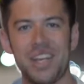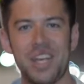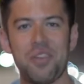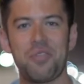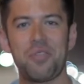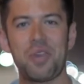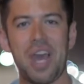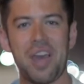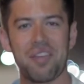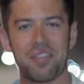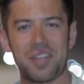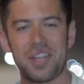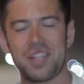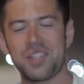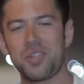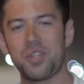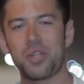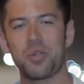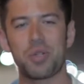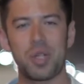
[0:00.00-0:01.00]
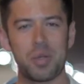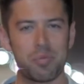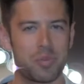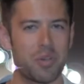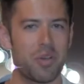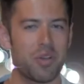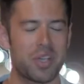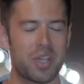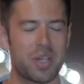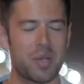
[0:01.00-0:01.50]
If you have kids, you know what I'm
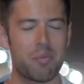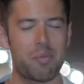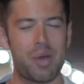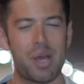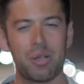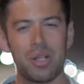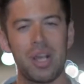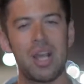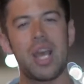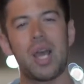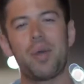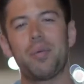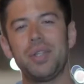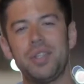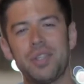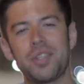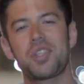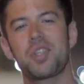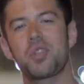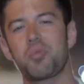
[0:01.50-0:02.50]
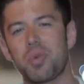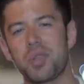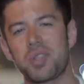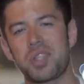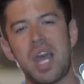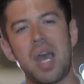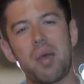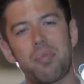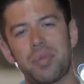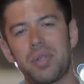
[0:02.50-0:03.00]
talking about. I mean, this is
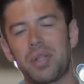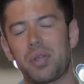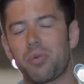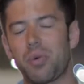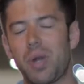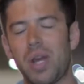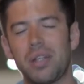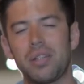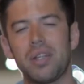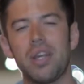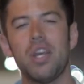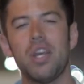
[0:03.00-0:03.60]
what's happening, right?